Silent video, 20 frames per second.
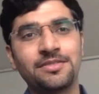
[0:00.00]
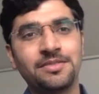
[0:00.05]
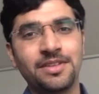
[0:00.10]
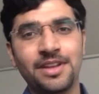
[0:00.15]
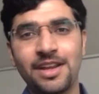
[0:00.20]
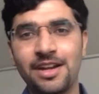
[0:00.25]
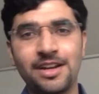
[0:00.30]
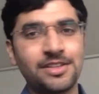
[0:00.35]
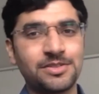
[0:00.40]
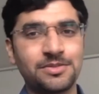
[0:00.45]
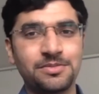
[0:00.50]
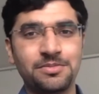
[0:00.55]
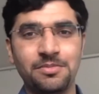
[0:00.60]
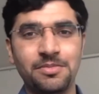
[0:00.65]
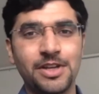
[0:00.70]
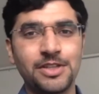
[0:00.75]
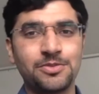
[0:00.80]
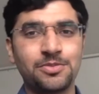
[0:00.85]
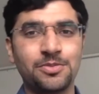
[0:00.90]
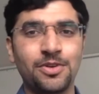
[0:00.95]
It is
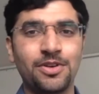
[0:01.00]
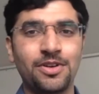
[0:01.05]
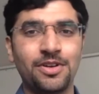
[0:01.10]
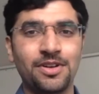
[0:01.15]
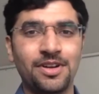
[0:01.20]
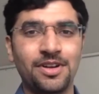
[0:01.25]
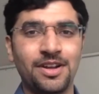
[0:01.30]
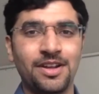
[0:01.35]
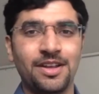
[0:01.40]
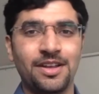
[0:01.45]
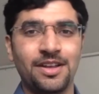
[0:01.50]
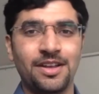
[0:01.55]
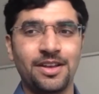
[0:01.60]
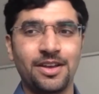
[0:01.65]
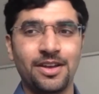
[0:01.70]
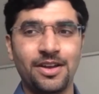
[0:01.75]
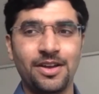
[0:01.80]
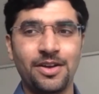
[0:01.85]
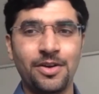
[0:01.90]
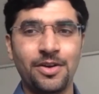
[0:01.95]
much more
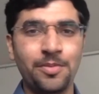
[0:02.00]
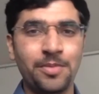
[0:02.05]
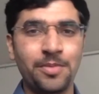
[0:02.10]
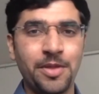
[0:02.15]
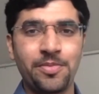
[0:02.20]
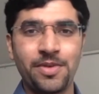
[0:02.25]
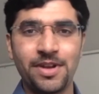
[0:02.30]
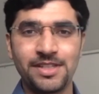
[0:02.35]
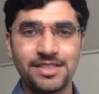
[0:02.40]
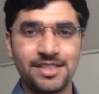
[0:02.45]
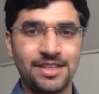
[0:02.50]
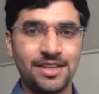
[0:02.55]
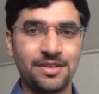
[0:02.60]
omnipresent